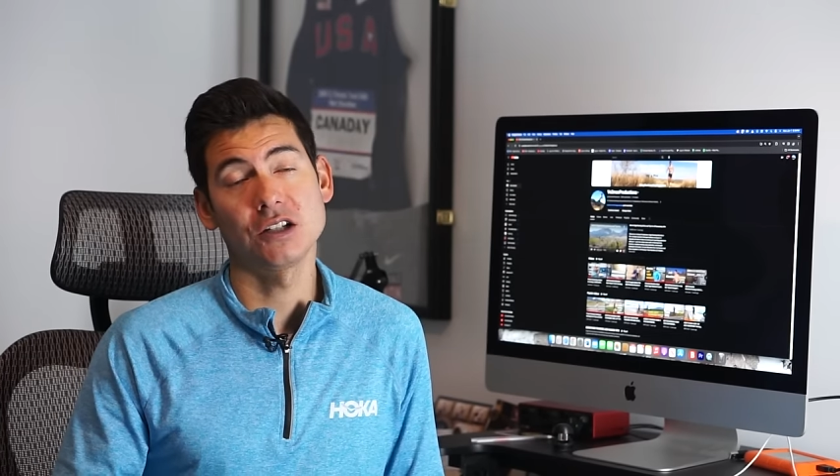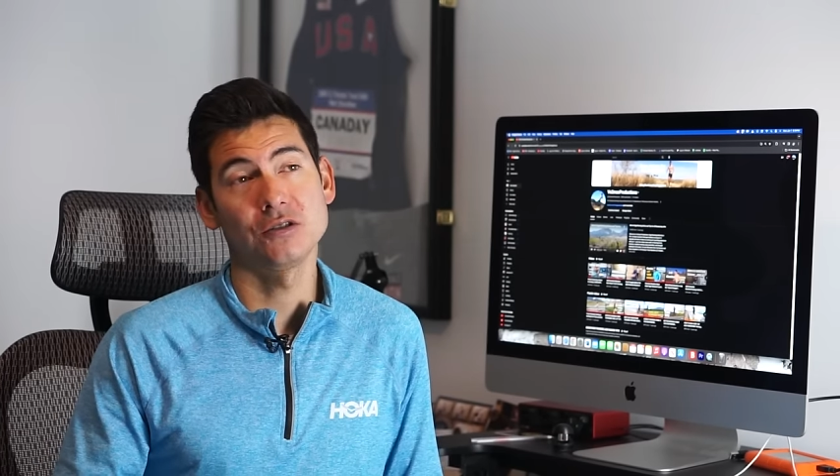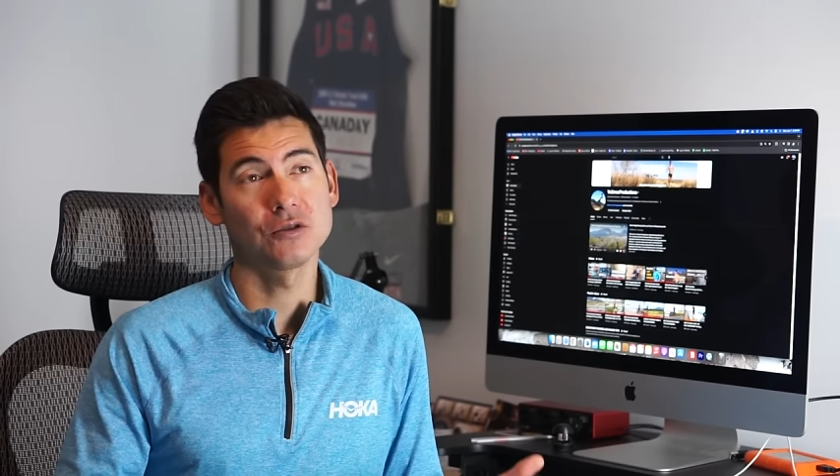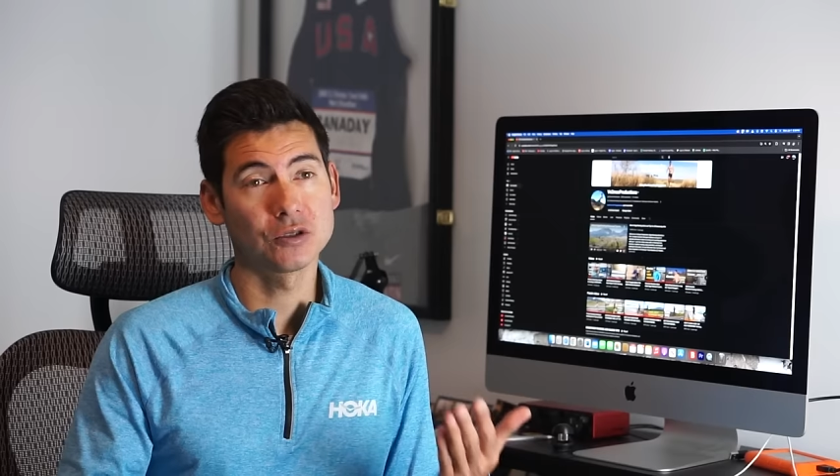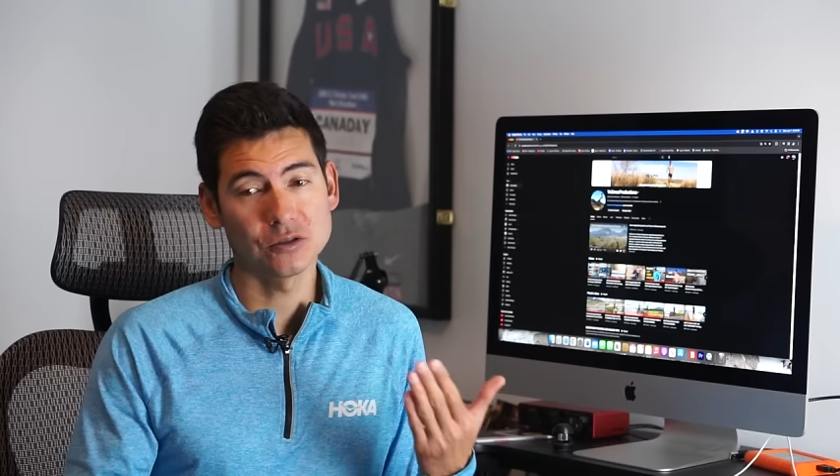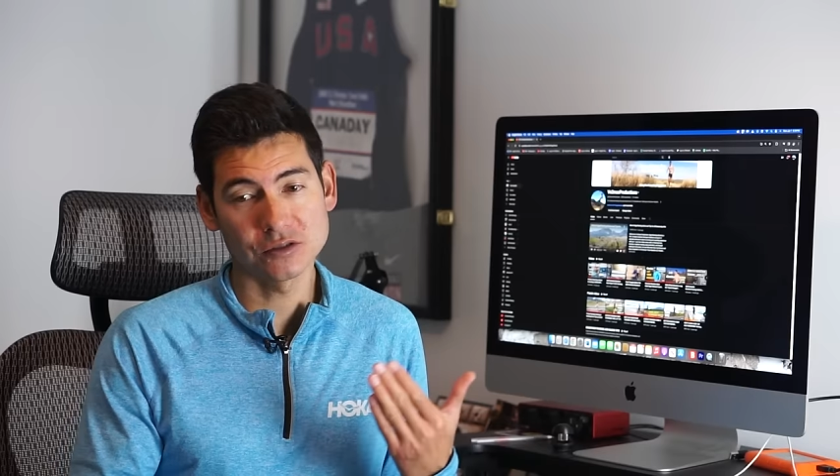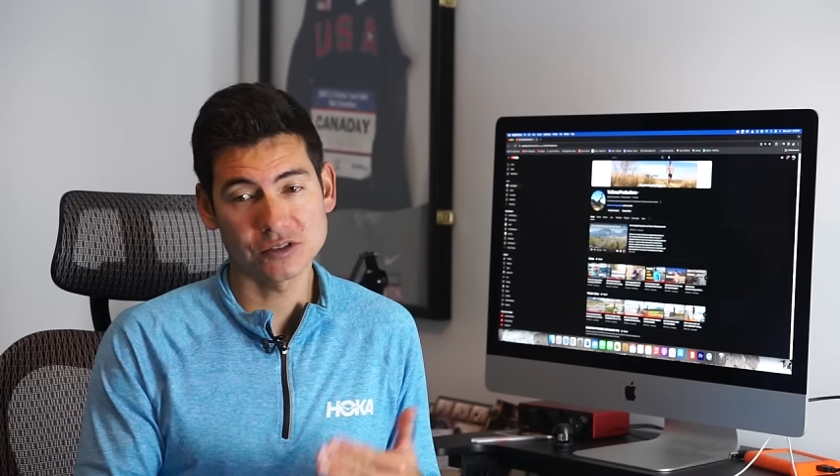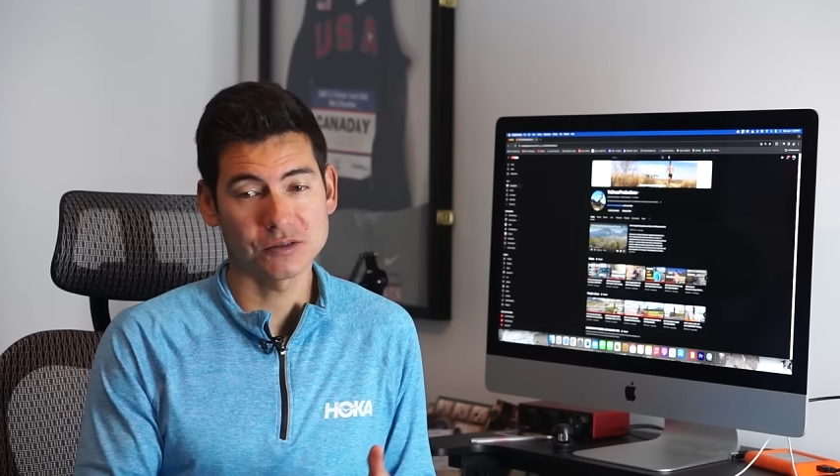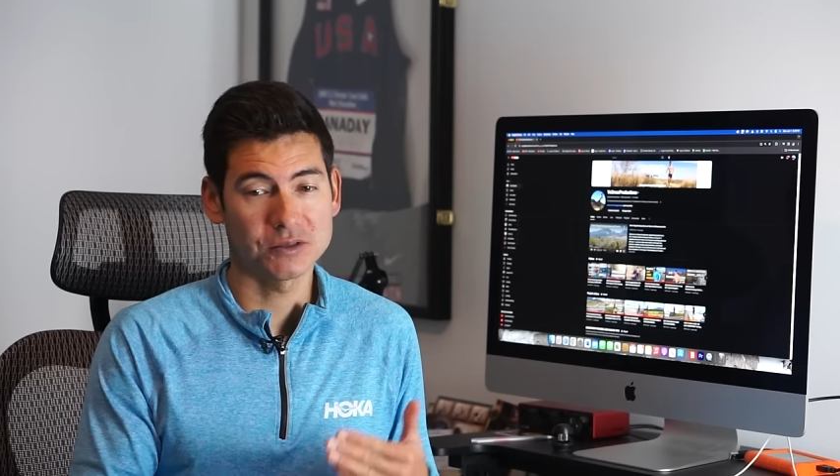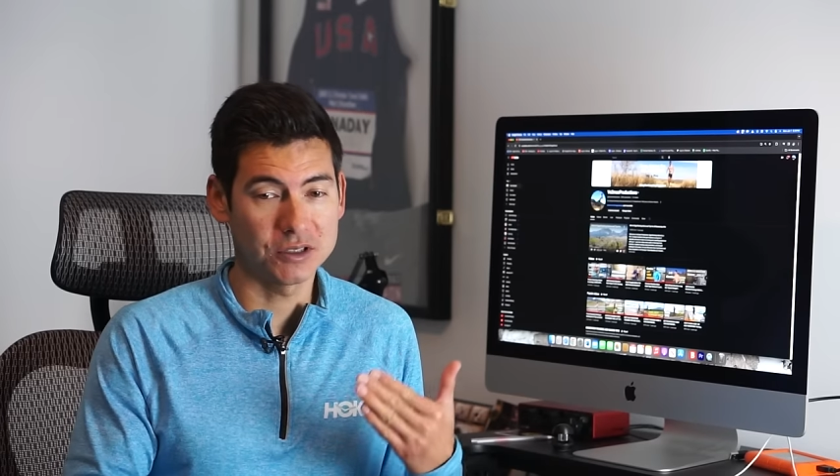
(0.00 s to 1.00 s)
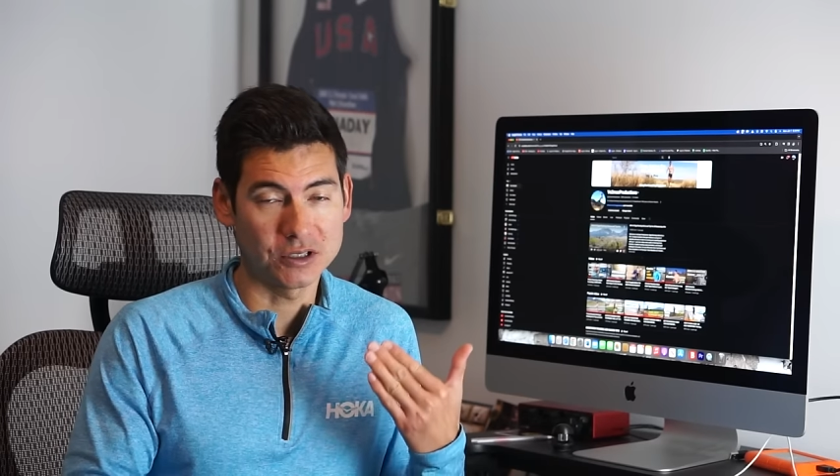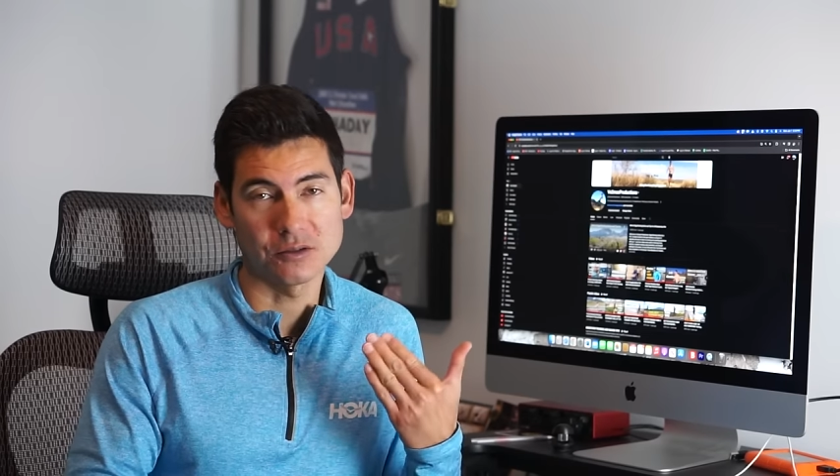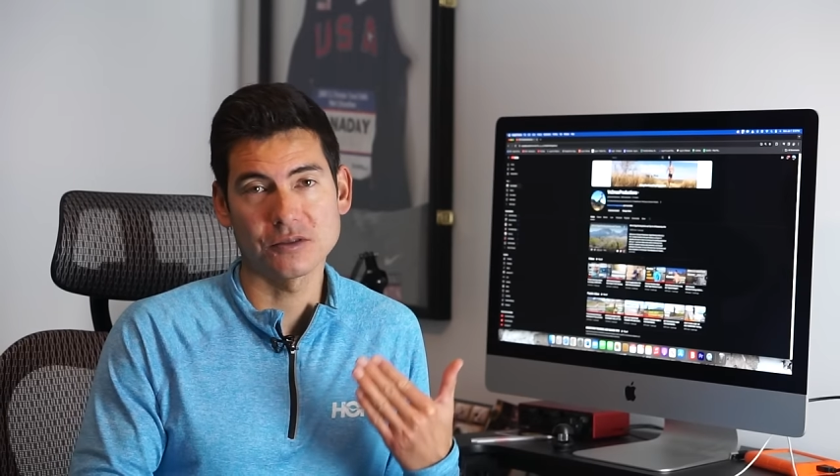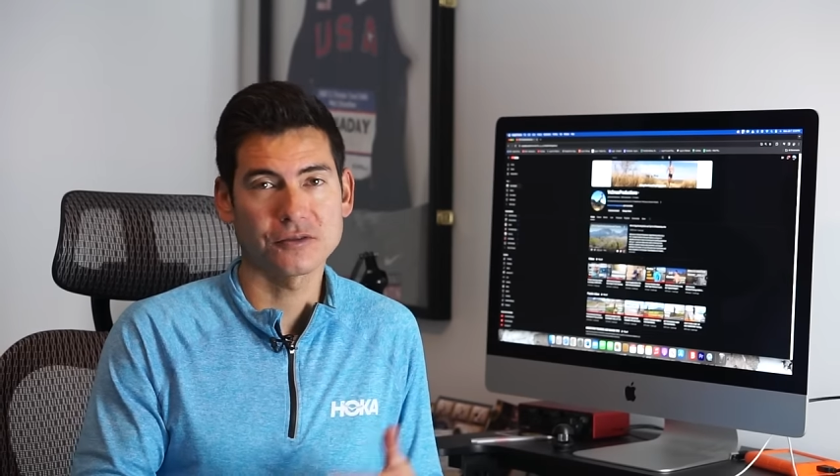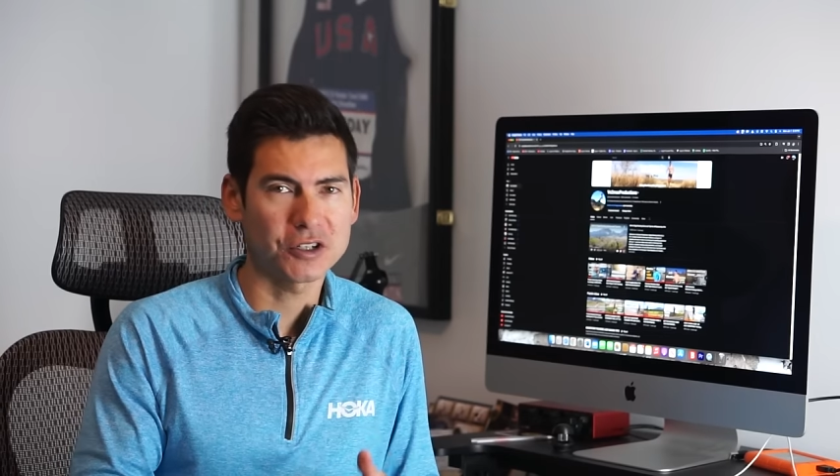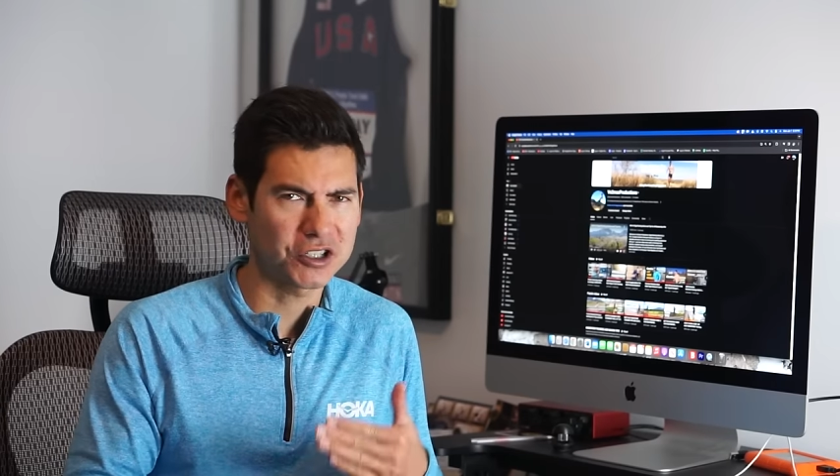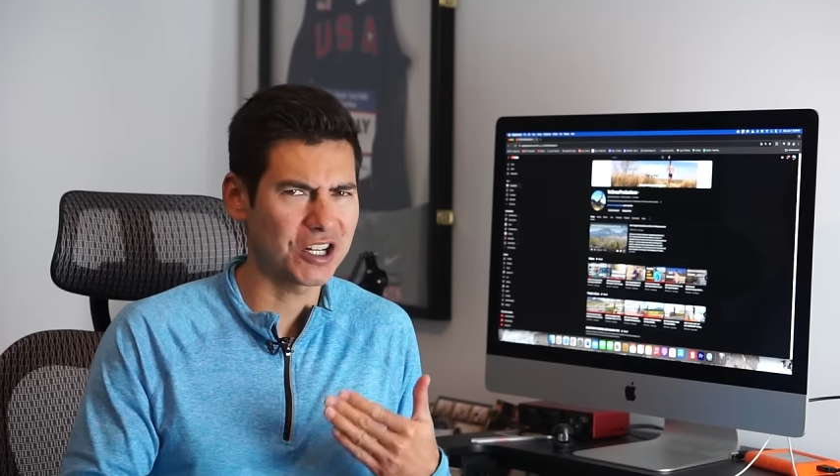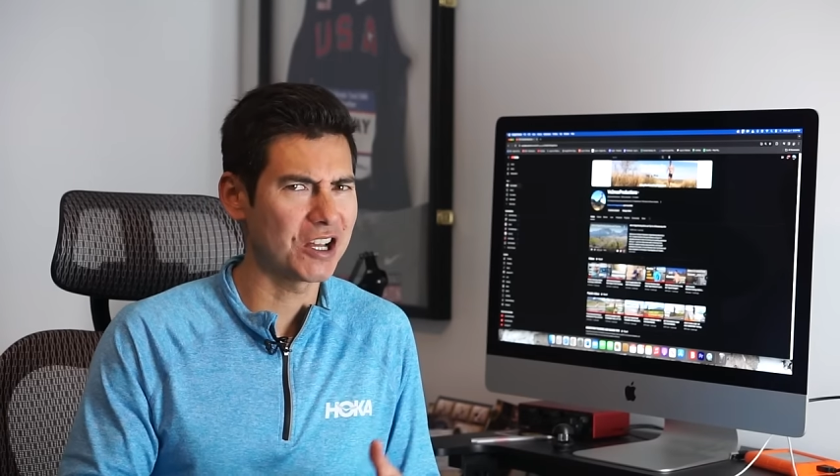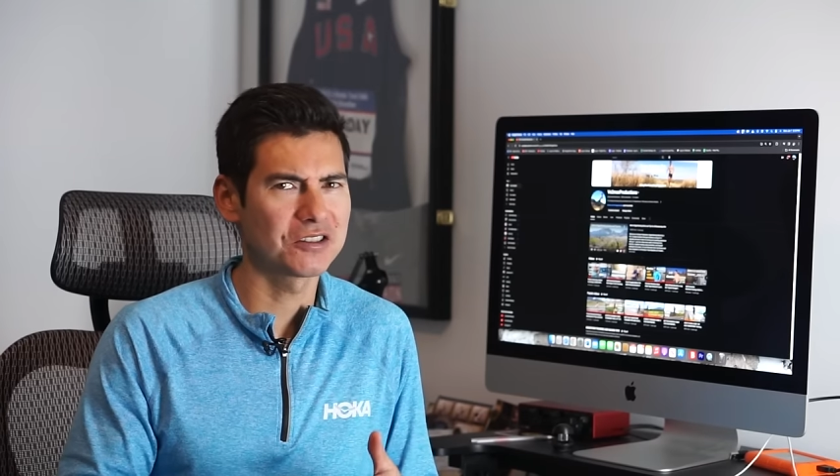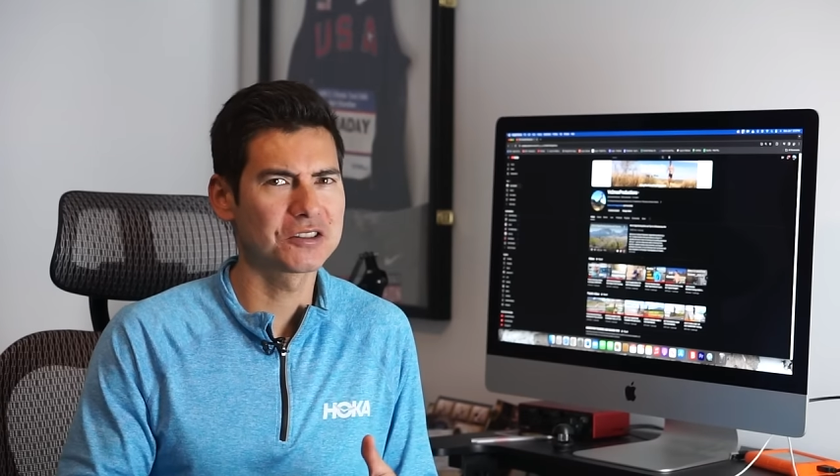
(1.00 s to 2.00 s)
new goals with, you know, the fresh
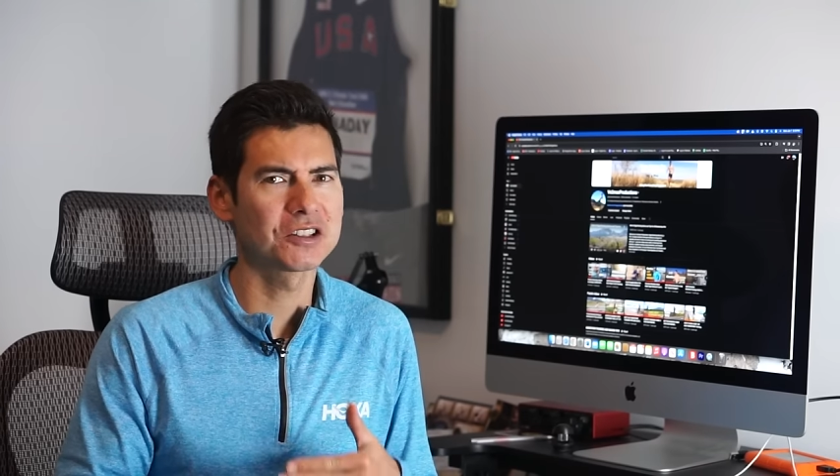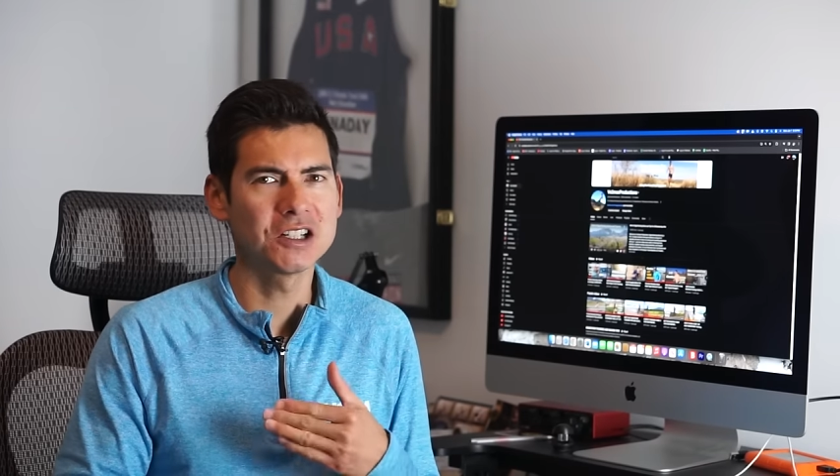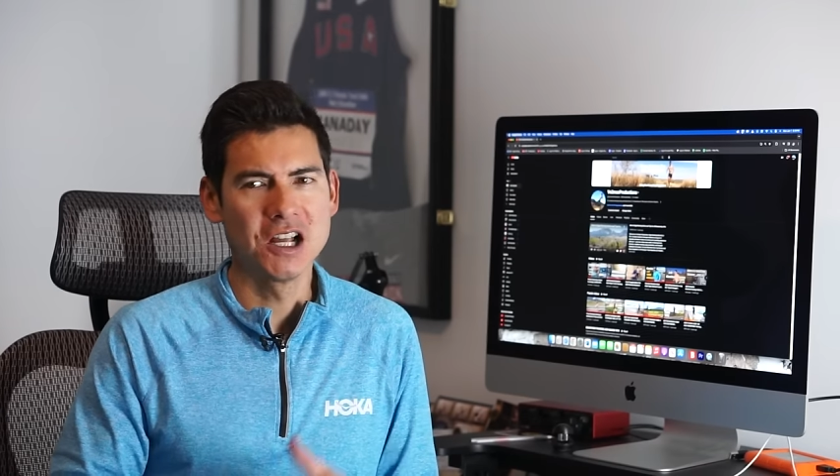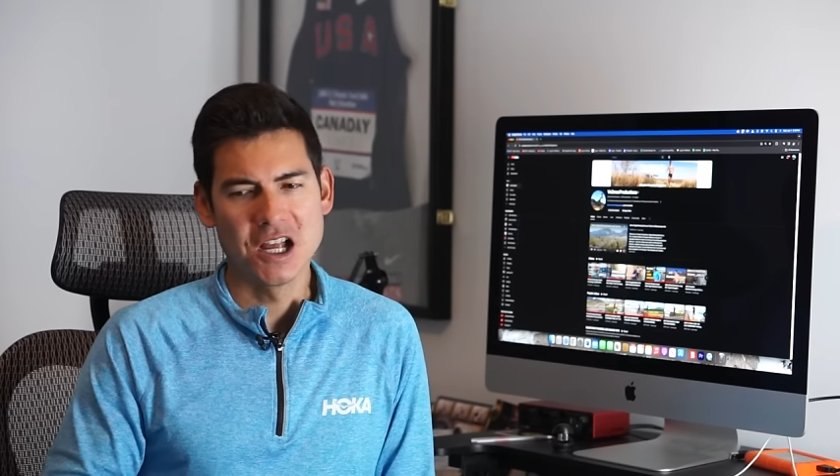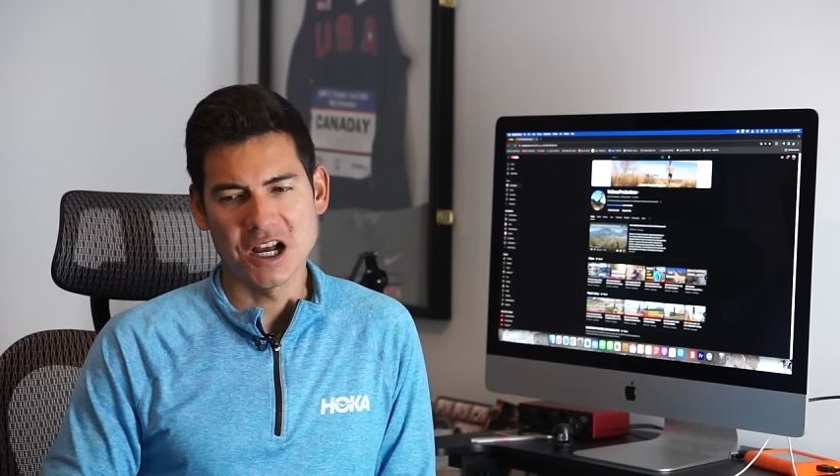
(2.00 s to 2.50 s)
calendar.